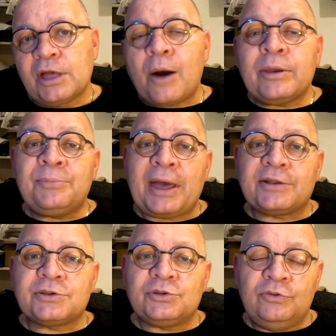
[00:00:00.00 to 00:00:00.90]
Going
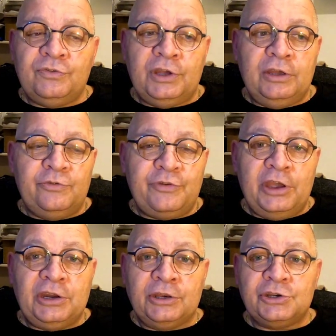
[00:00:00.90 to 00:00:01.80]
back to the
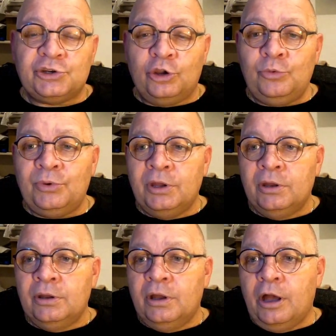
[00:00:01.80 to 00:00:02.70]
feeding tube,
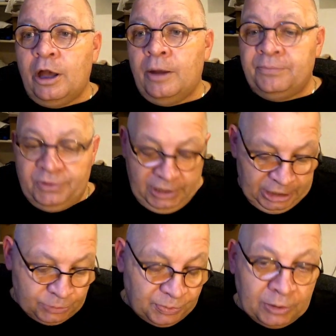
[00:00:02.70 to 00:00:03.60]

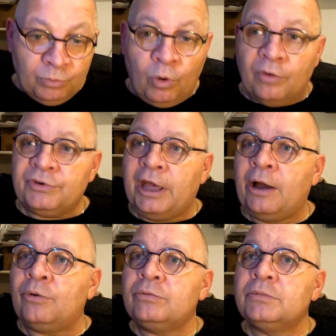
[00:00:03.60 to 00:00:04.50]
it's been what
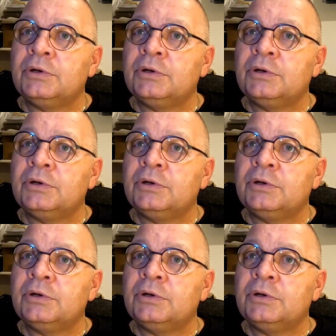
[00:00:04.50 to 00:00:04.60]
now?